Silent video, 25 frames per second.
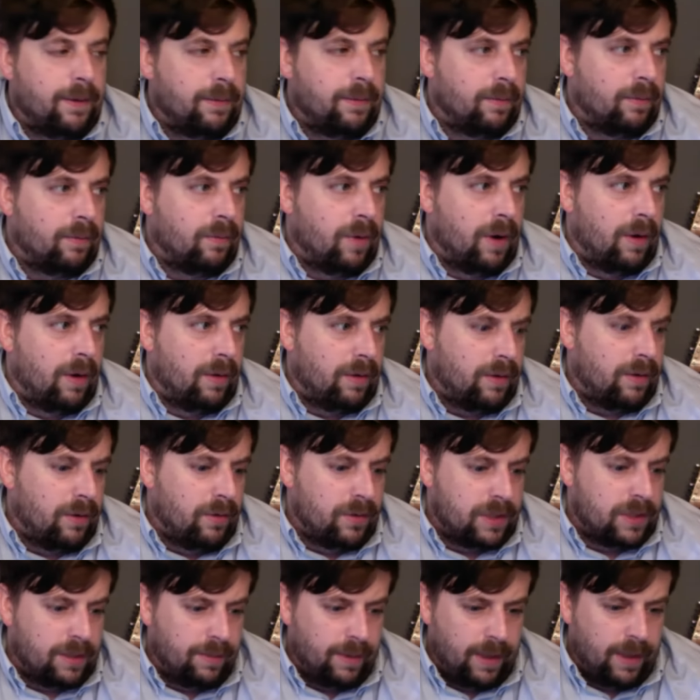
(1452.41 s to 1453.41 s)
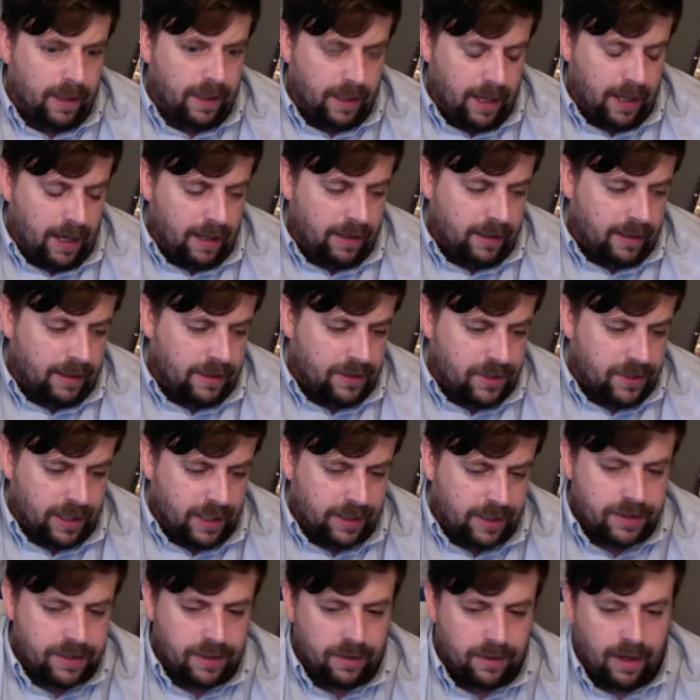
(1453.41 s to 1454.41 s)
what used to be, again,
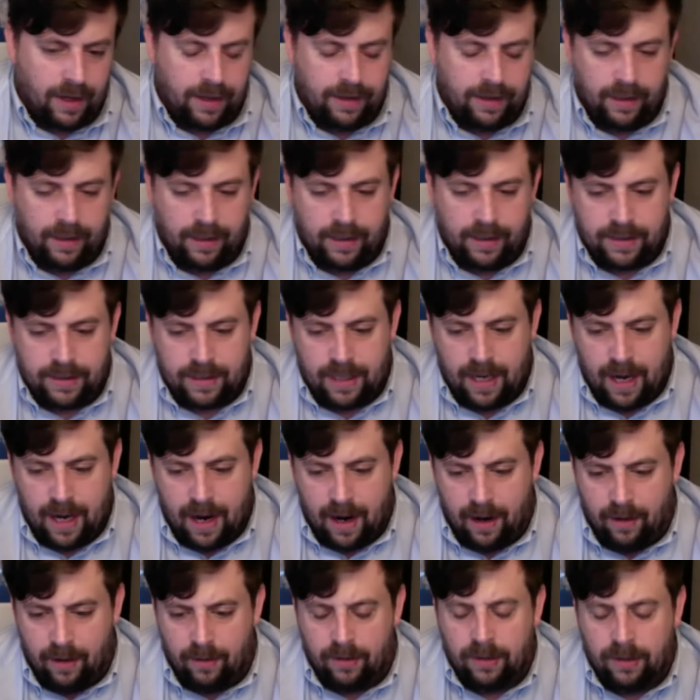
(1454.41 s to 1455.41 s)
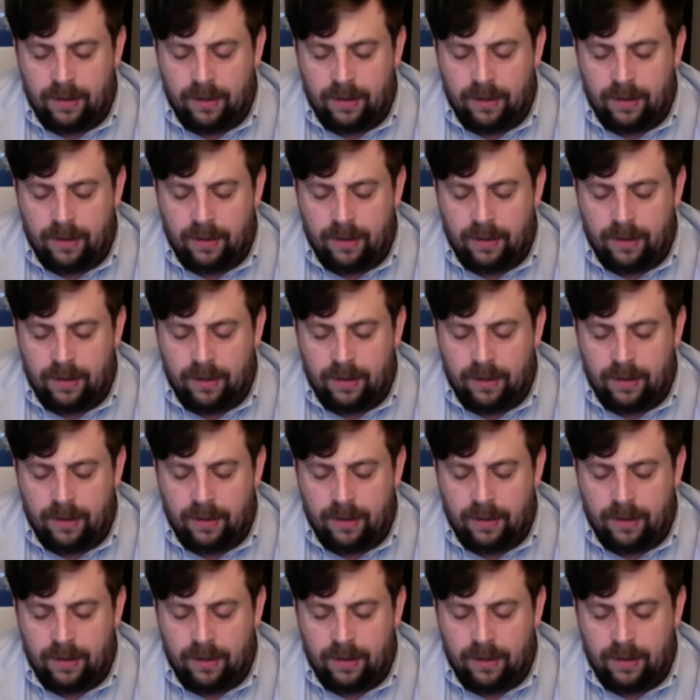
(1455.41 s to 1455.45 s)
conjecture, I think is now